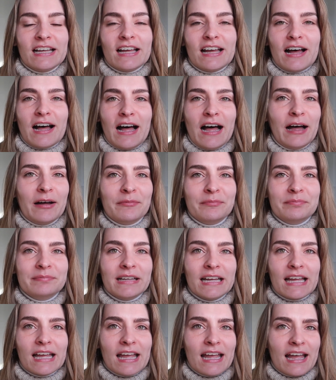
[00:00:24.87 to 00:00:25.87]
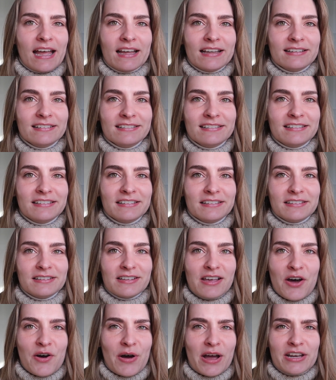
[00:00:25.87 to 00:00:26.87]
Um, and
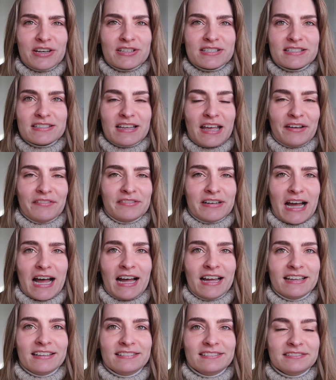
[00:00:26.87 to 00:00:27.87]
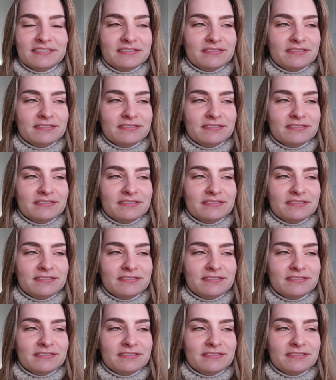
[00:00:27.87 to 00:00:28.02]
so I just have not